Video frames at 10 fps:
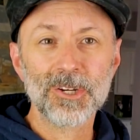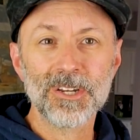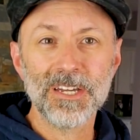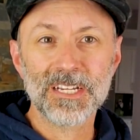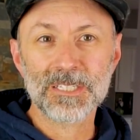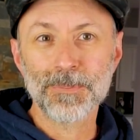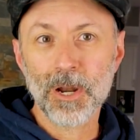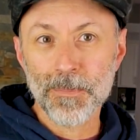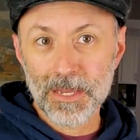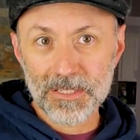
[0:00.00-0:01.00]
to
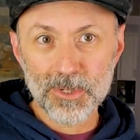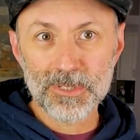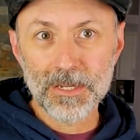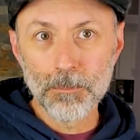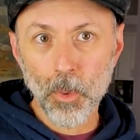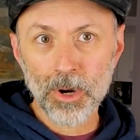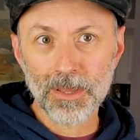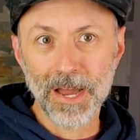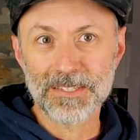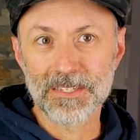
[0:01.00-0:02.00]
experiment using more
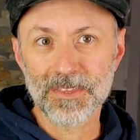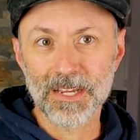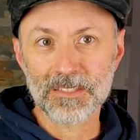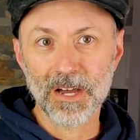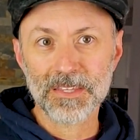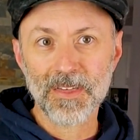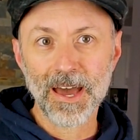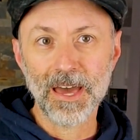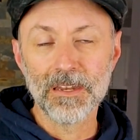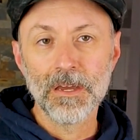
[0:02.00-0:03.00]
lights and things like
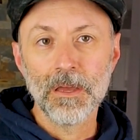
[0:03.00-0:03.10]
that.